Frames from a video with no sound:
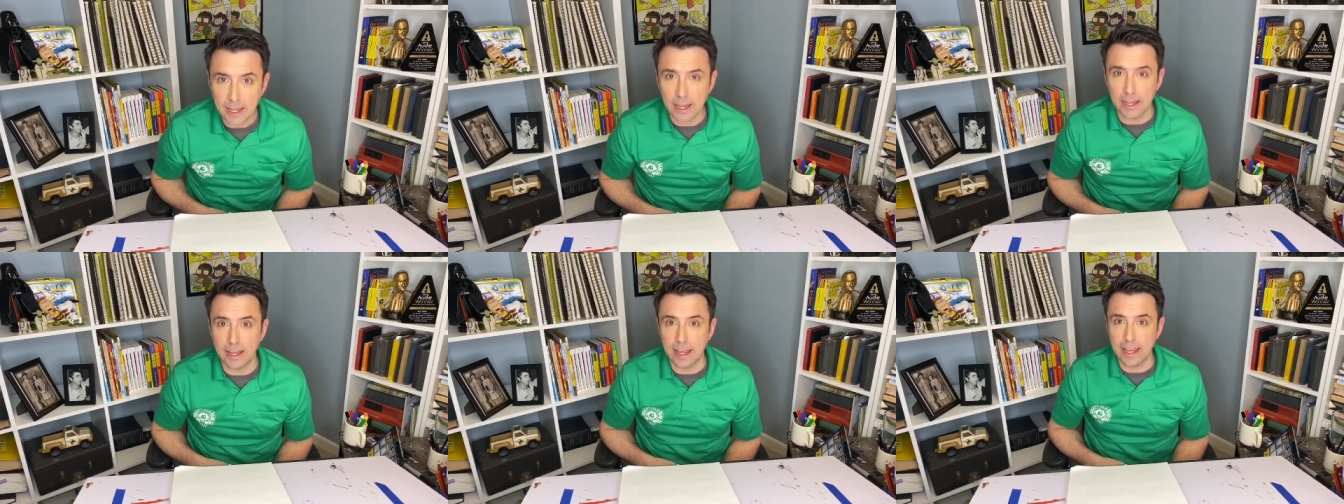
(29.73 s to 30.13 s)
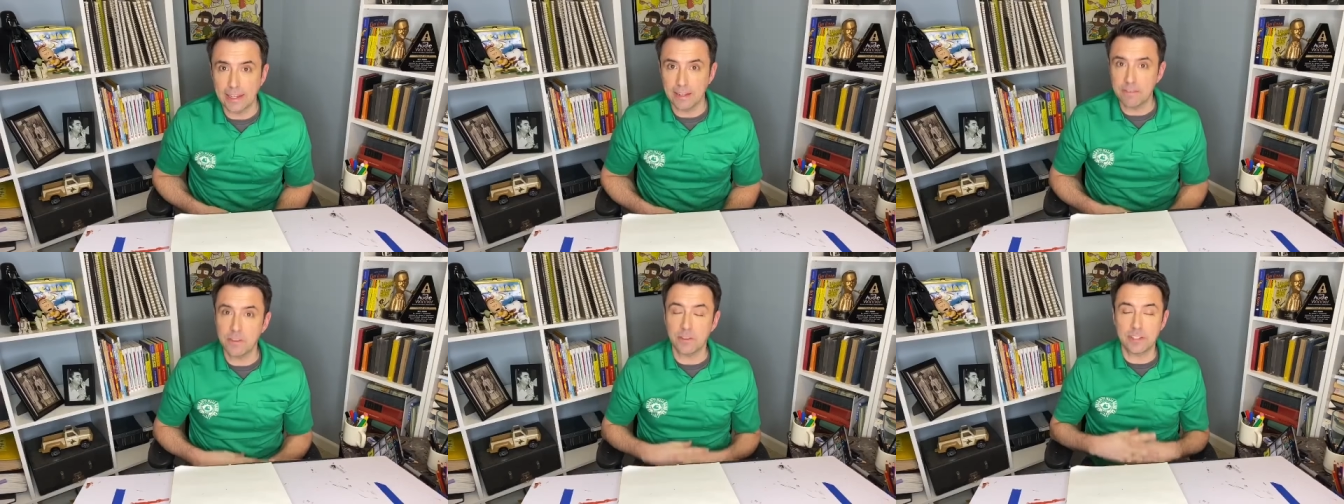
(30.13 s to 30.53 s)
uh,
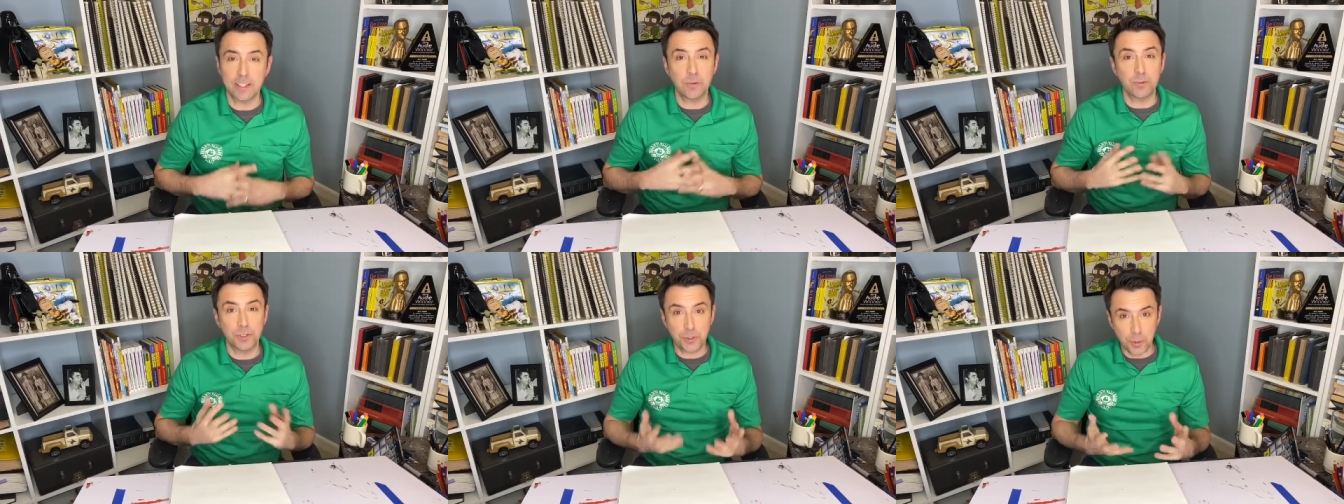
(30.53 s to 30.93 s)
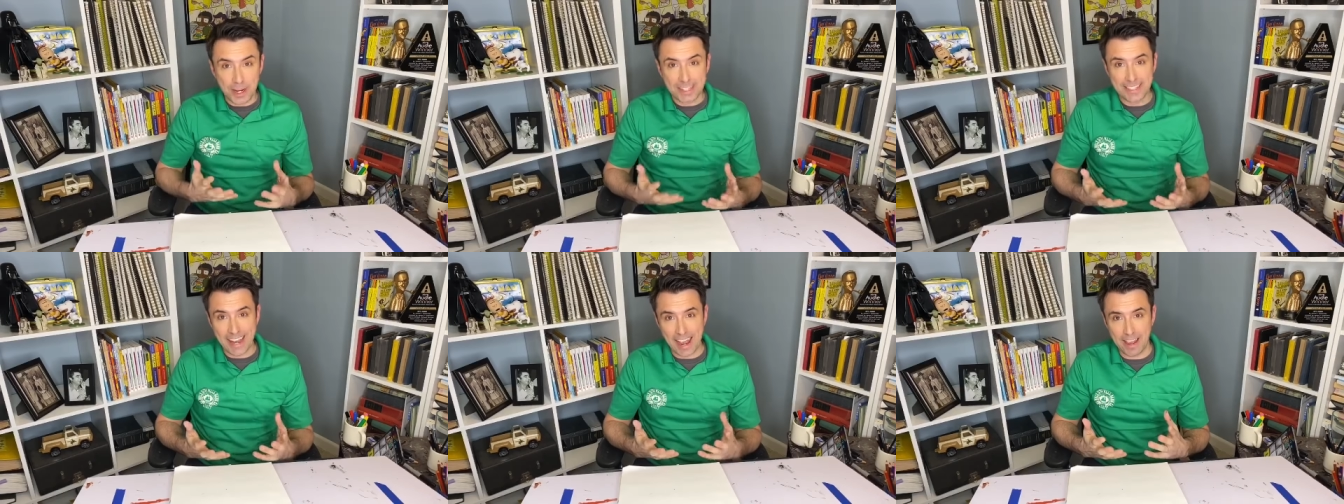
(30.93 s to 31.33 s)
and if you did, it was
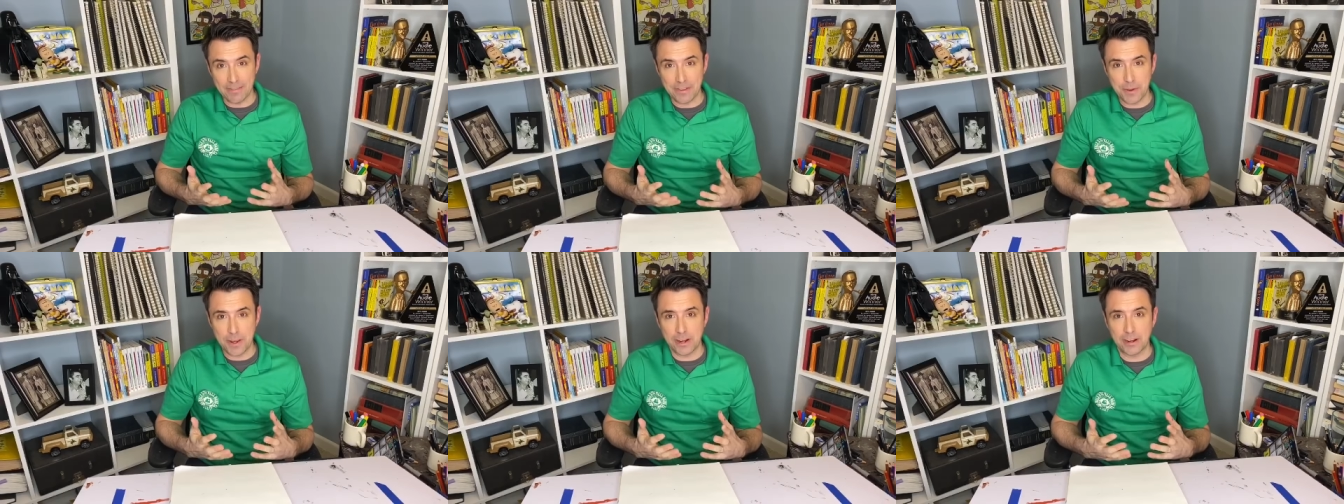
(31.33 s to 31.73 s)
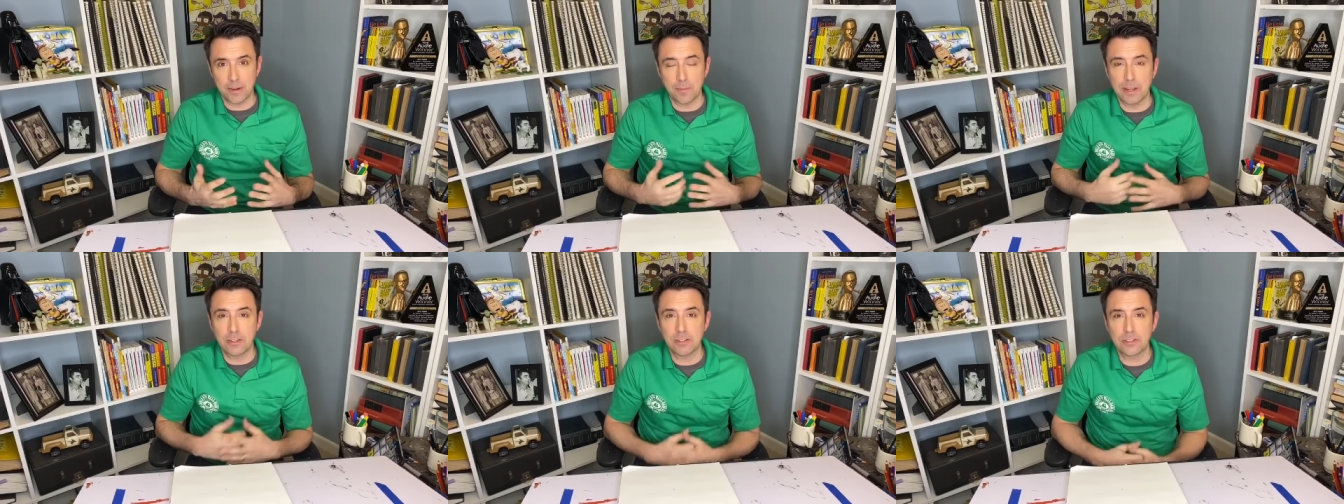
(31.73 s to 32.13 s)
great to have you here
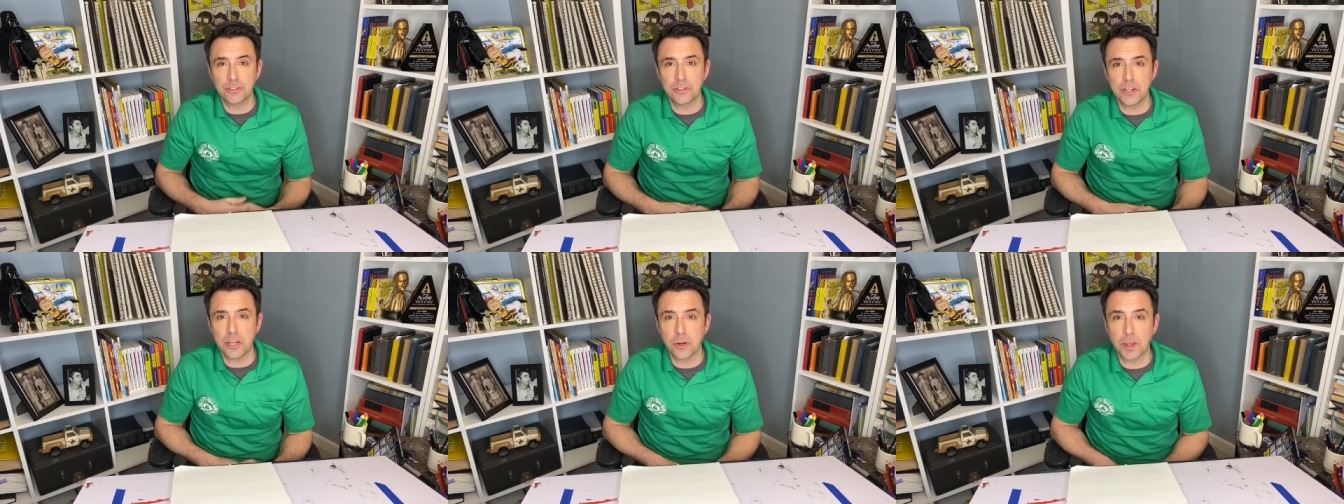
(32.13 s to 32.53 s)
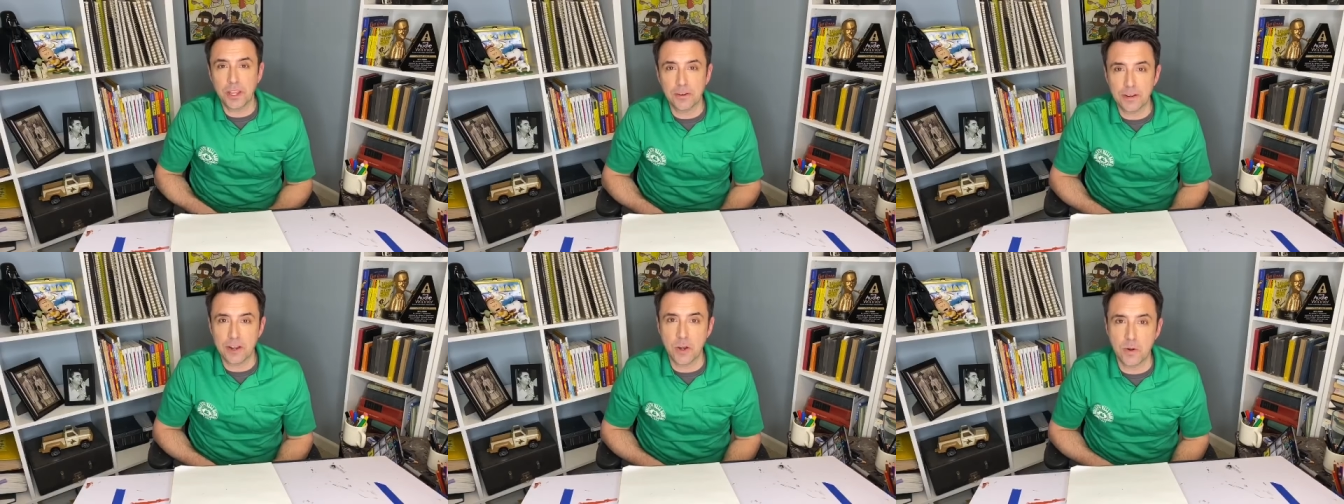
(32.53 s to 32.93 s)
at my studio
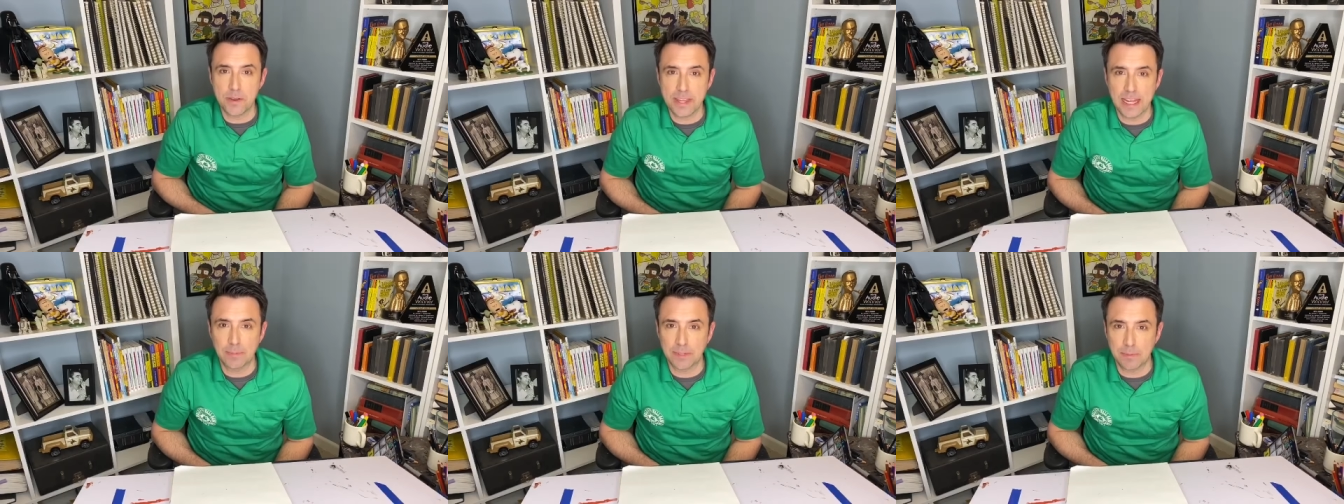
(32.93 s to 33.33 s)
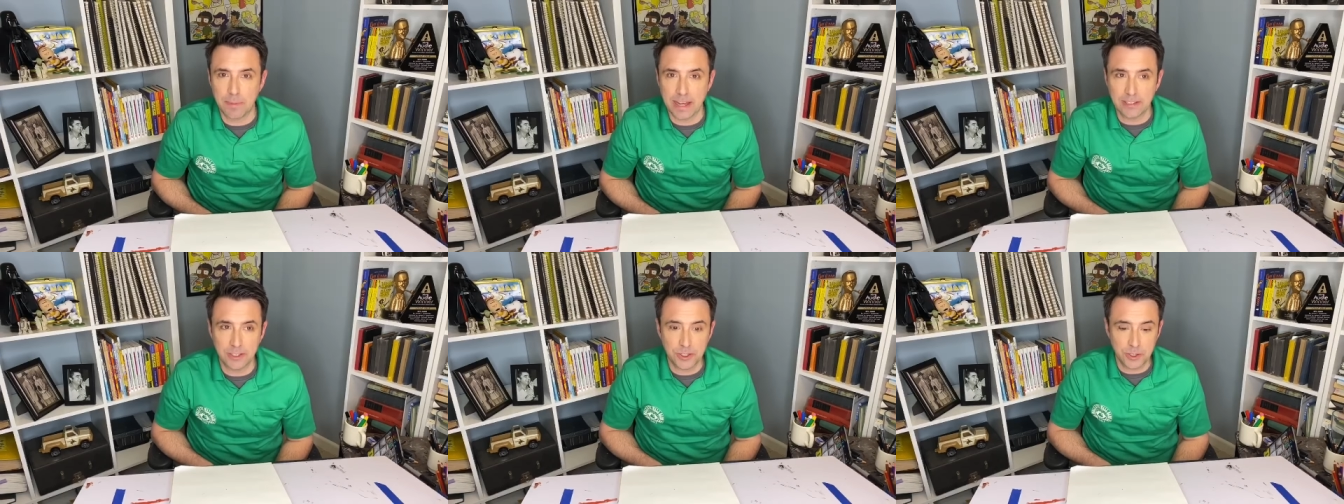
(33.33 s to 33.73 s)
here in Northampton,
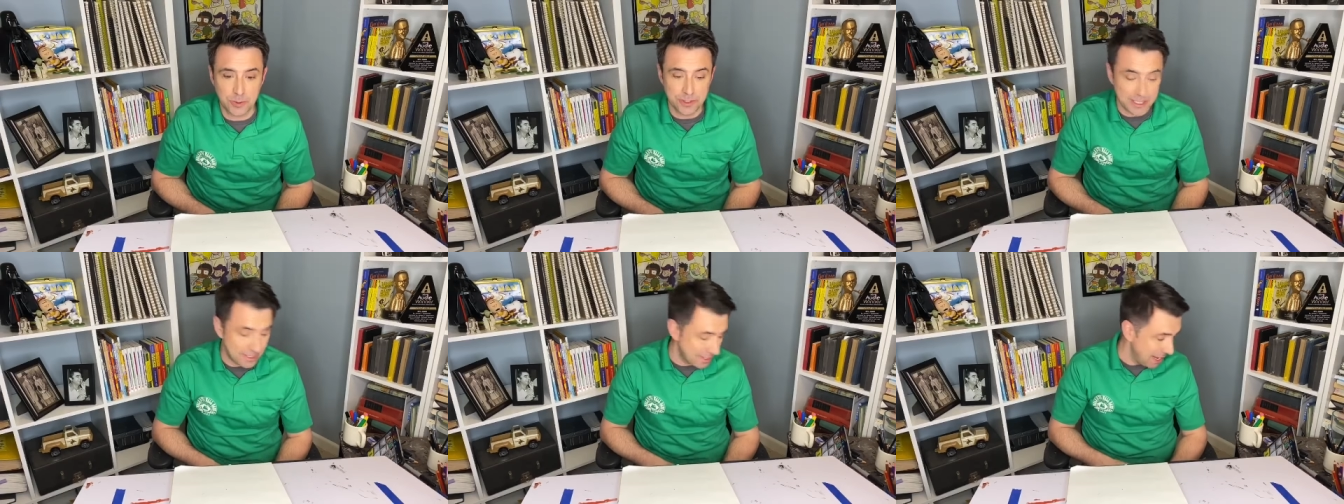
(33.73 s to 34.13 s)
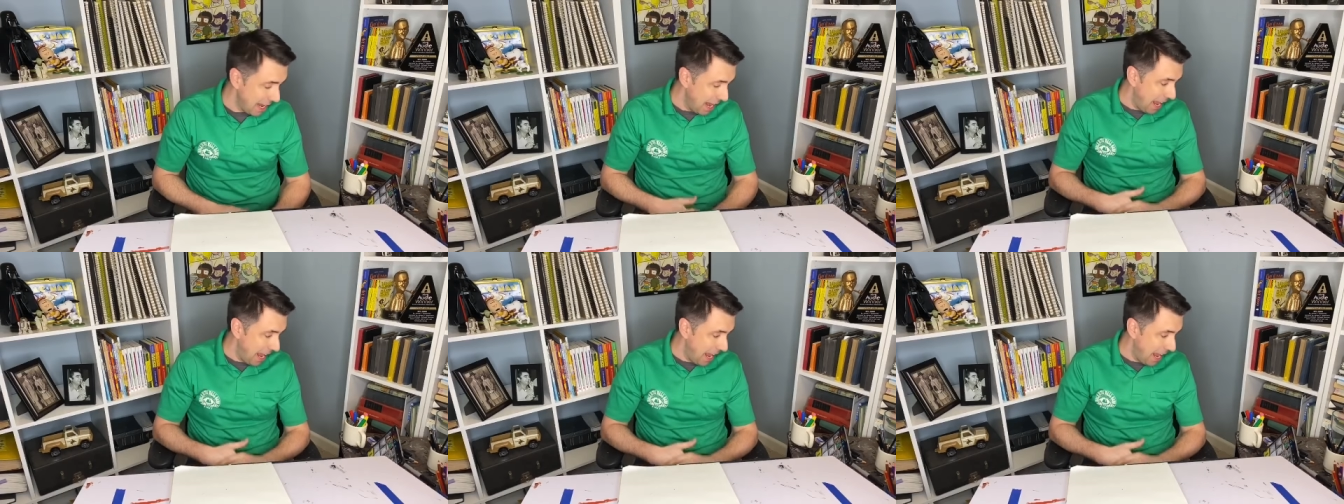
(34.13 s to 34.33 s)
Massachusetts.